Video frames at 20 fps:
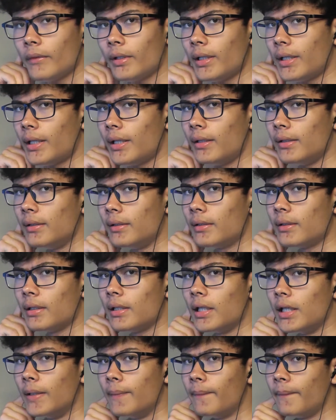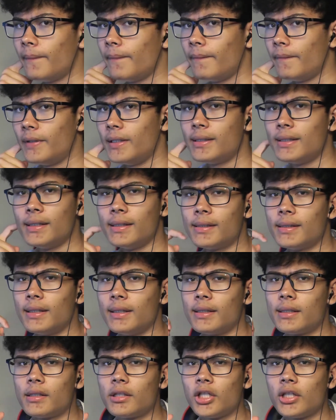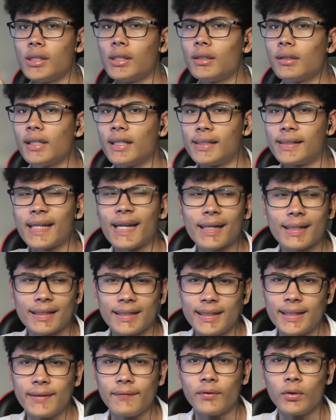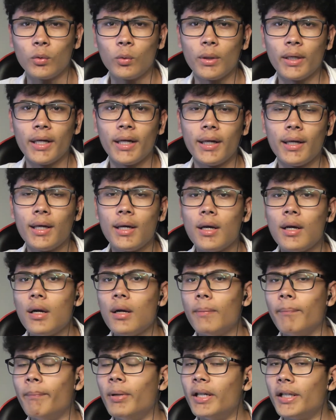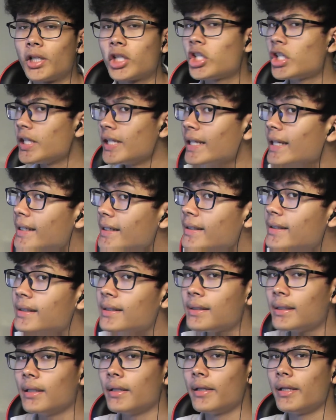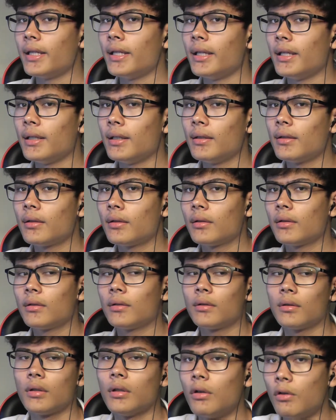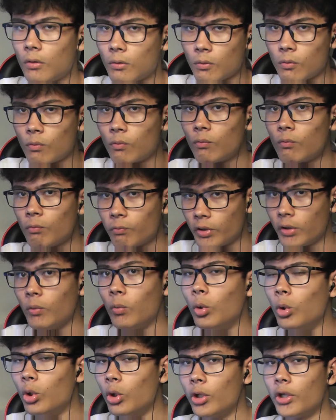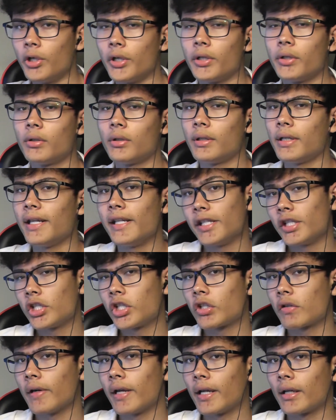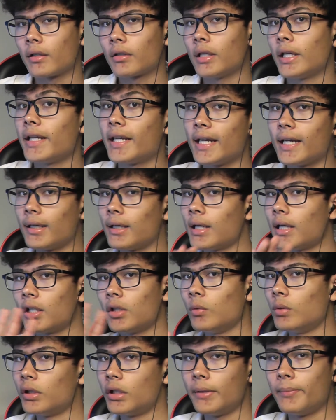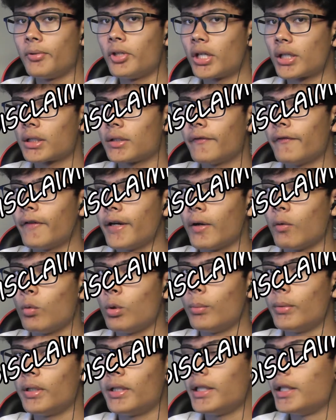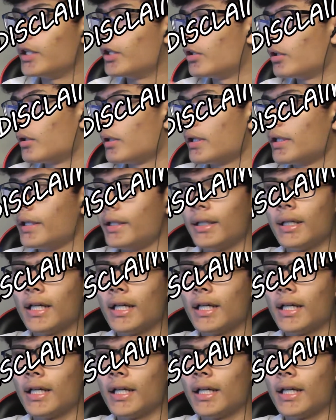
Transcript: And in this instance, she's not exactly given away, but she is the reward in Shrek. Again, I don't want to objectify women here, alright?